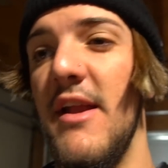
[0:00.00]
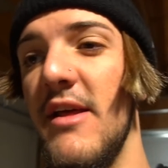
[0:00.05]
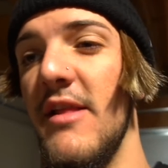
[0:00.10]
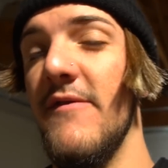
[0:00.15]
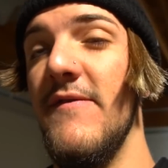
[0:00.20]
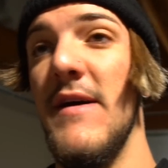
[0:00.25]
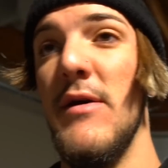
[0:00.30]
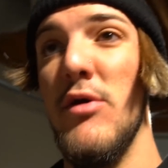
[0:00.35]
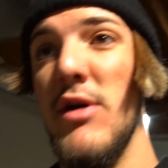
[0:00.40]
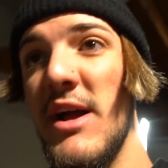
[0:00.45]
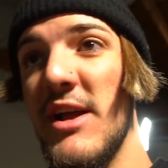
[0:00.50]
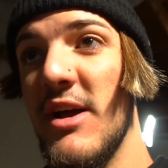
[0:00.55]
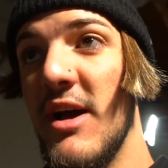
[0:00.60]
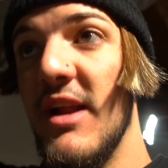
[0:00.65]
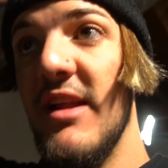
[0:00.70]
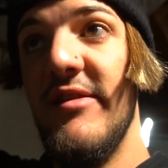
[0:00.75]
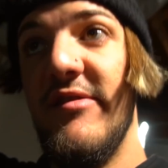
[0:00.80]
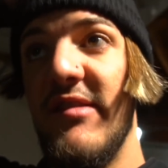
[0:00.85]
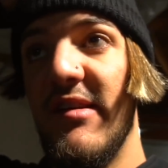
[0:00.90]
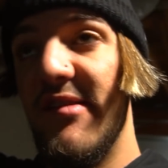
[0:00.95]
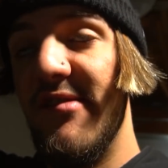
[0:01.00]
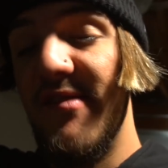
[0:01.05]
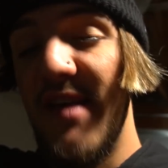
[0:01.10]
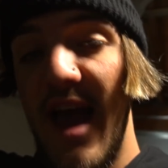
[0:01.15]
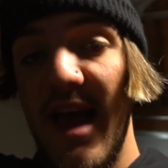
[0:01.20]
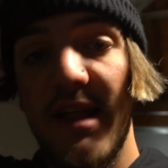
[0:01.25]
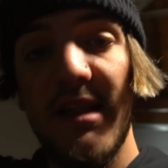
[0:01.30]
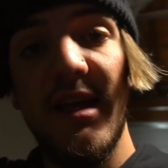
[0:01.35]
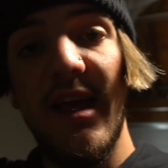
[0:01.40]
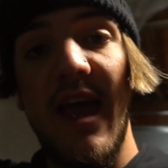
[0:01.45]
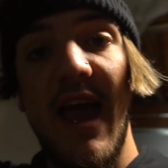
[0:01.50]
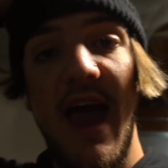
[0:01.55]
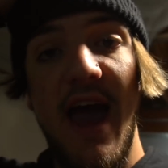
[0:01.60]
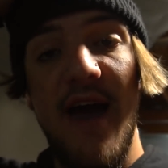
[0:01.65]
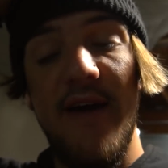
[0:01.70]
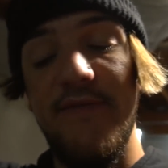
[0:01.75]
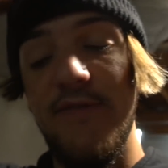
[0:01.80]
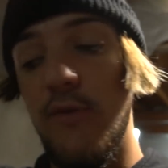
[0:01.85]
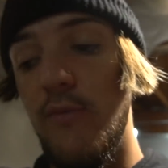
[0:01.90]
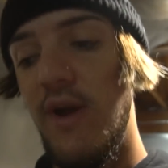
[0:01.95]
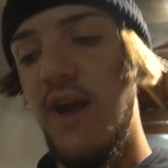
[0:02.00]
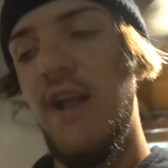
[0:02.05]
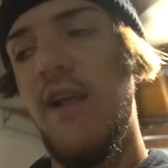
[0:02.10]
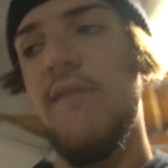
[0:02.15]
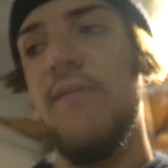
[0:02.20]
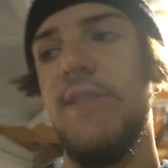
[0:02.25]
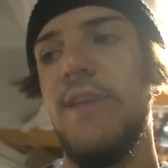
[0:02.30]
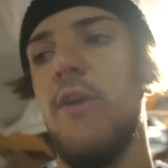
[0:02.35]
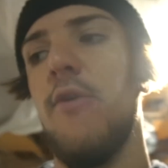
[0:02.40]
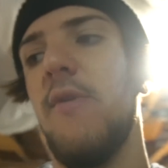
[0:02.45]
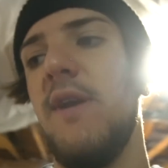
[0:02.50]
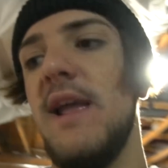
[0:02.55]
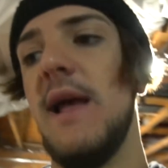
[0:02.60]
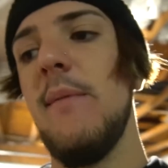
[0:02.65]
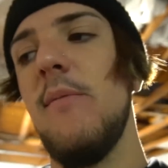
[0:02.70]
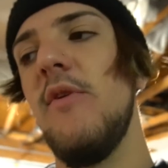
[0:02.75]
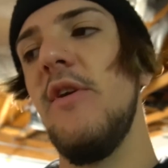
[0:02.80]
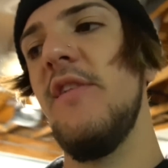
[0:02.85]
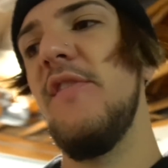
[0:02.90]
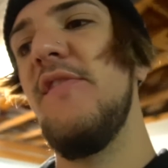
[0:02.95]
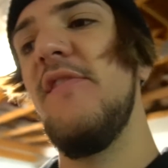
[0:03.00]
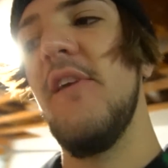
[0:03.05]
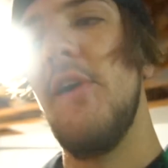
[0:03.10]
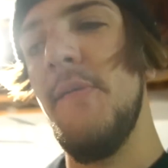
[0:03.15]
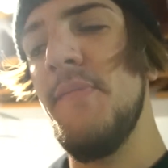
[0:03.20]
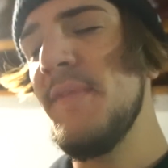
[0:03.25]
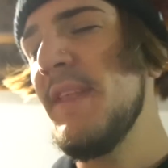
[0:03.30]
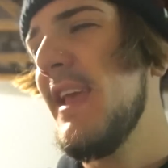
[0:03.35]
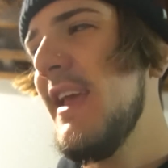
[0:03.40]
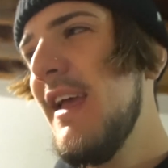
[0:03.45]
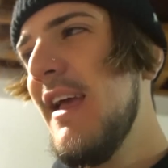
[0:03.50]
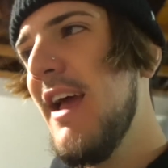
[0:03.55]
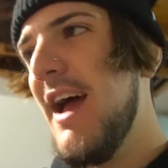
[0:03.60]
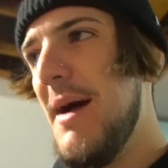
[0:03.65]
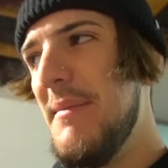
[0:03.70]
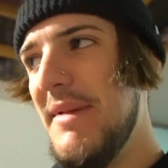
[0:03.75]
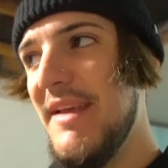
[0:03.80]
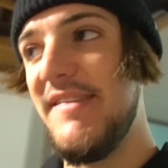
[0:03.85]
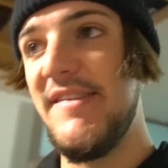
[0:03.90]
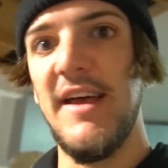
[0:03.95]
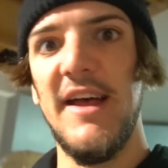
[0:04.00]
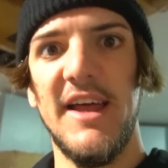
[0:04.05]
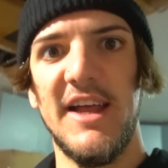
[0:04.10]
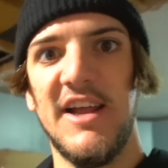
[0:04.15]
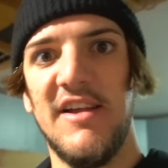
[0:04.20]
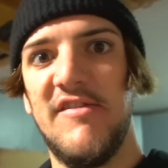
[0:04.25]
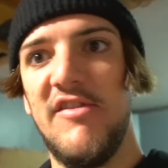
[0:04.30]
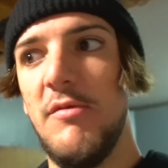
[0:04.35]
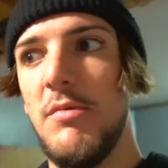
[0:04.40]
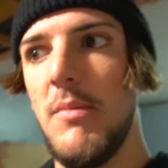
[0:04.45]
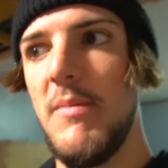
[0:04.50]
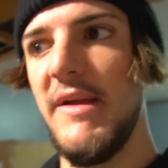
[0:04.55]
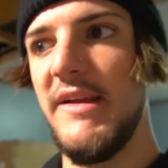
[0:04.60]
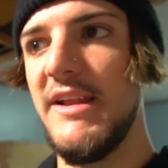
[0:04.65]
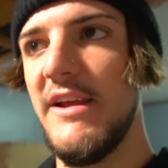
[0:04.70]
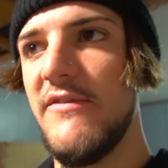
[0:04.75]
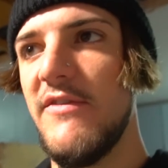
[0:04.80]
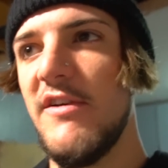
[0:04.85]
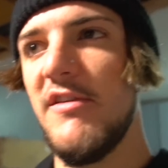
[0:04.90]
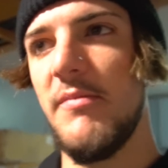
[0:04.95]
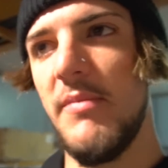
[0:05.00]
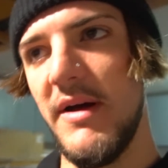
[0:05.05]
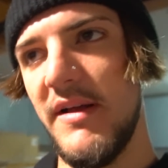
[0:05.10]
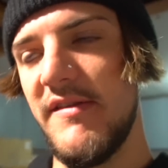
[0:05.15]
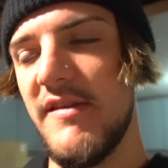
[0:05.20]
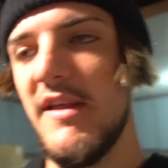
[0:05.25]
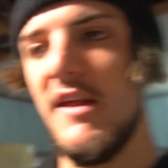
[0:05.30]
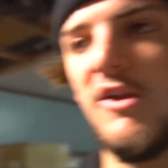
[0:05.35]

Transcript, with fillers: And uh, the flywheel I got is exactly half the weight of the OEM one. So, I mean, it's not like a super big difference, but it's a